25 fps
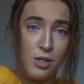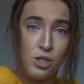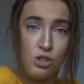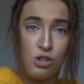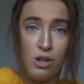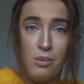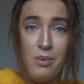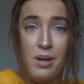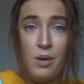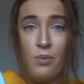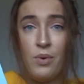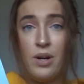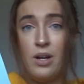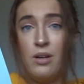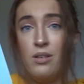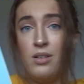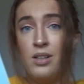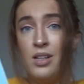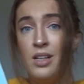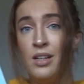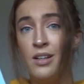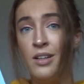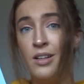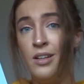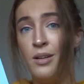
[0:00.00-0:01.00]
trimming
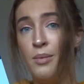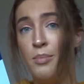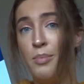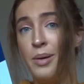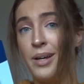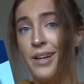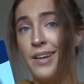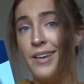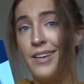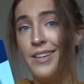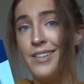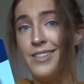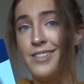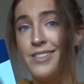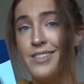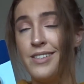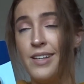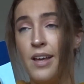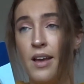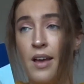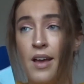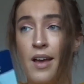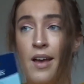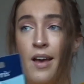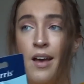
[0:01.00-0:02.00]
wheel,
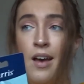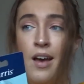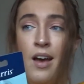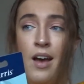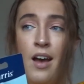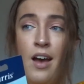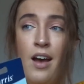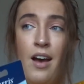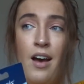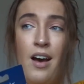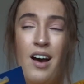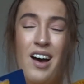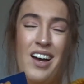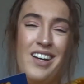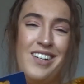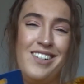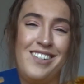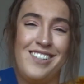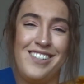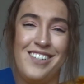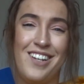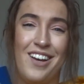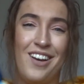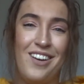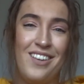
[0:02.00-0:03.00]
because I
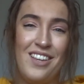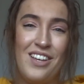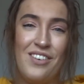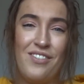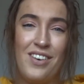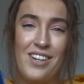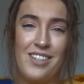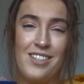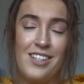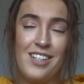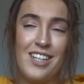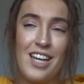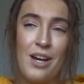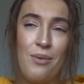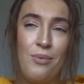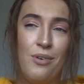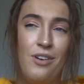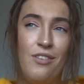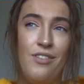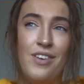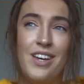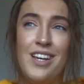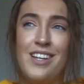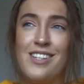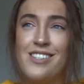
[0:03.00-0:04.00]
just know that if I didn't get one
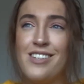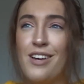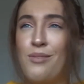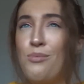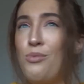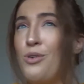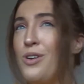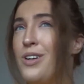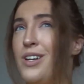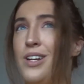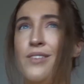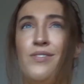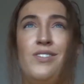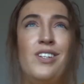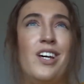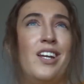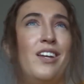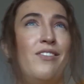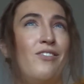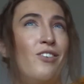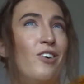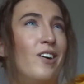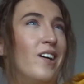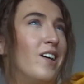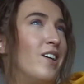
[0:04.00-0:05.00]
of these, I wouldn't have done
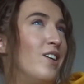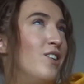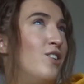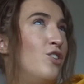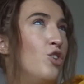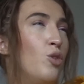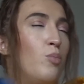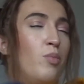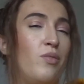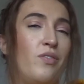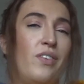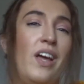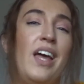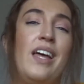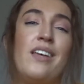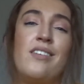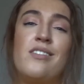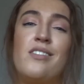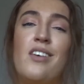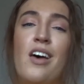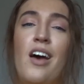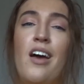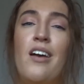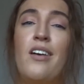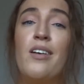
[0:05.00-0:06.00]
a very good job of it.
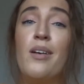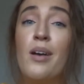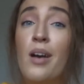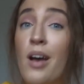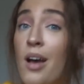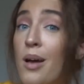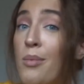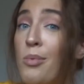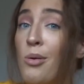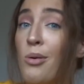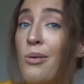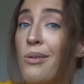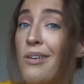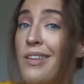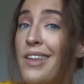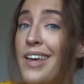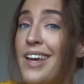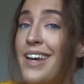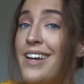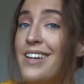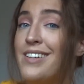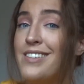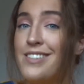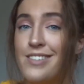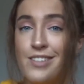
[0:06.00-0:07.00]
So bought one of
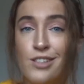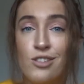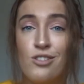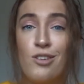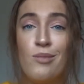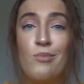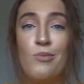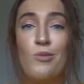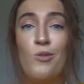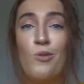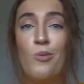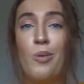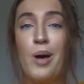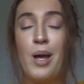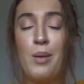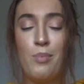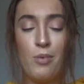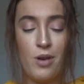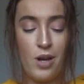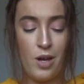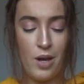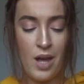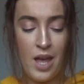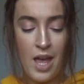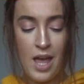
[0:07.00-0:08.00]
these to trim
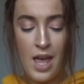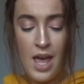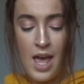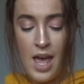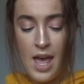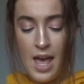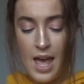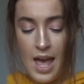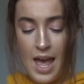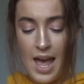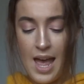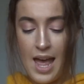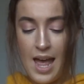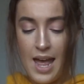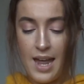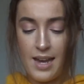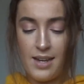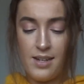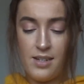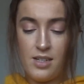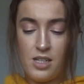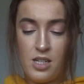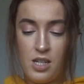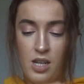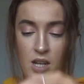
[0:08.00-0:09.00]
wallpaper,
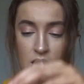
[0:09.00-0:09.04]
and